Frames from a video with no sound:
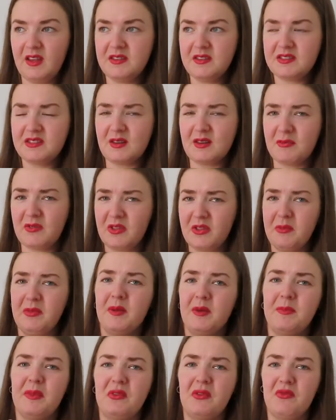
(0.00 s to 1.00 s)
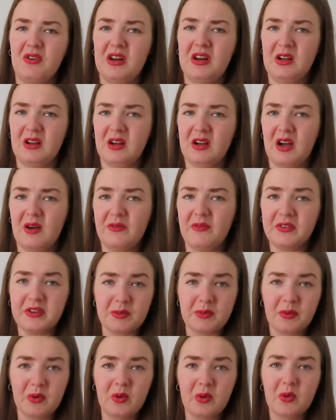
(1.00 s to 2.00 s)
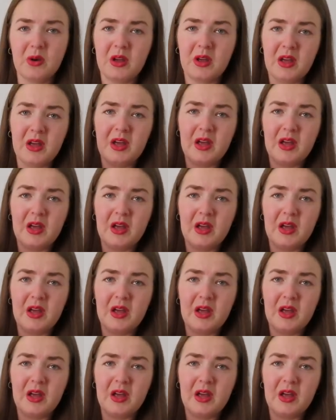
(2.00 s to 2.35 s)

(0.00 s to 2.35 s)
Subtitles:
some of them can be really uncomfortable,